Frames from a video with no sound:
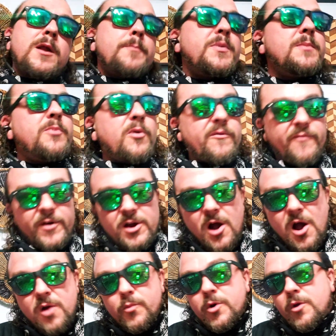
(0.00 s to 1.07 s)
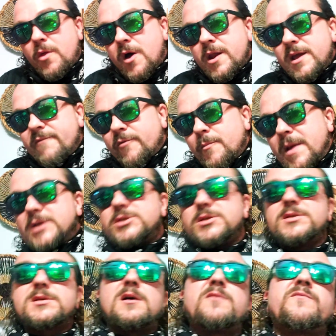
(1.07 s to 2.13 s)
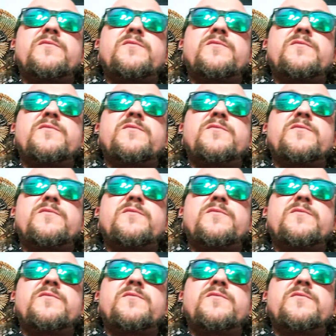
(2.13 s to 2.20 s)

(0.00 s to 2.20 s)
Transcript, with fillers: of people have forgotten where a lot of information's come